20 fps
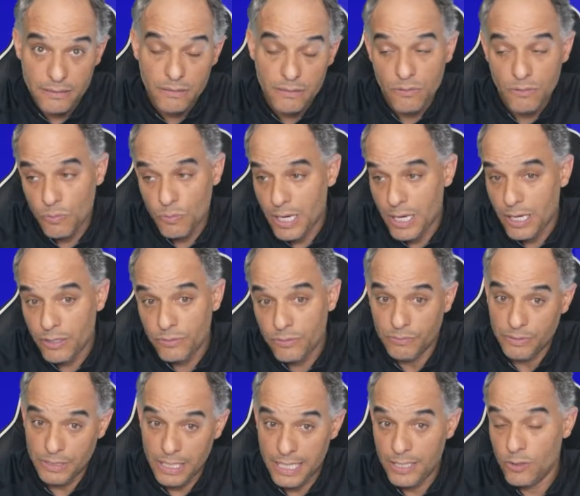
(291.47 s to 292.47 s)
Well,
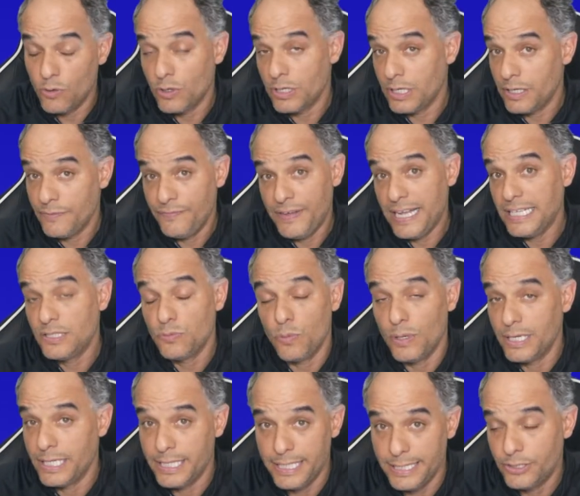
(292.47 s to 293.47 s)
in order to face one
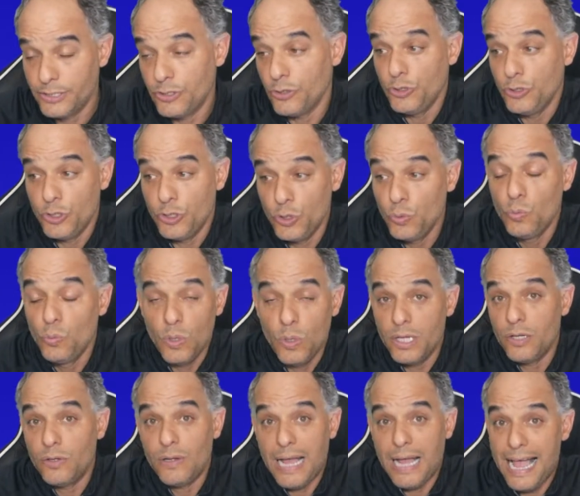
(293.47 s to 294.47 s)
of these two, you
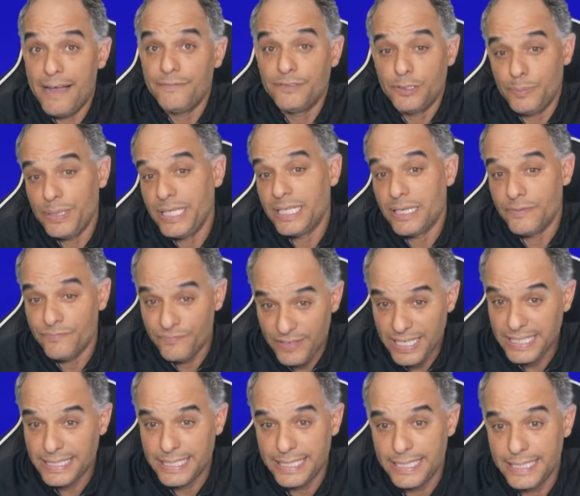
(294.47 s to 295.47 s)
will have to be
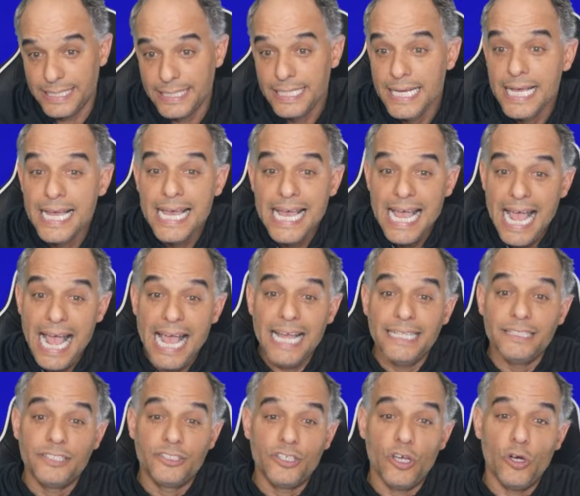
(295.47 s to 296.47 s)
convicted. And
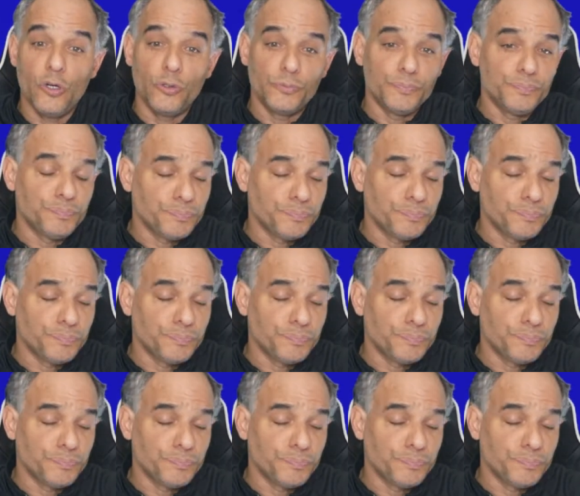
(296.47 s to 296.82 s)
so